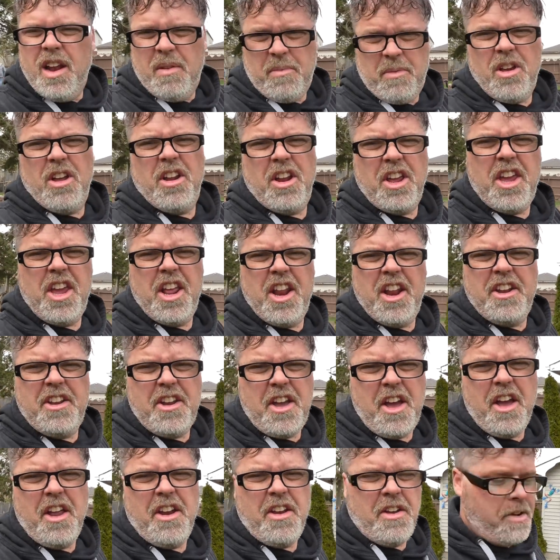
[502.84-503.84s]
and I'm gonna get it
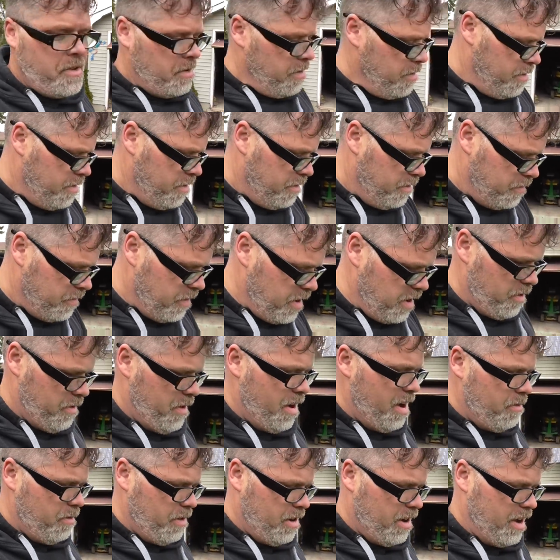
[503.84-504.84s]
done. Freaking
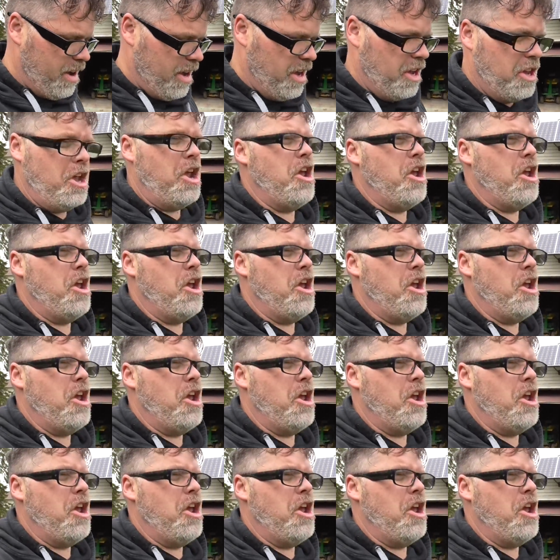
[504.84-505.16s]
right, we're gonna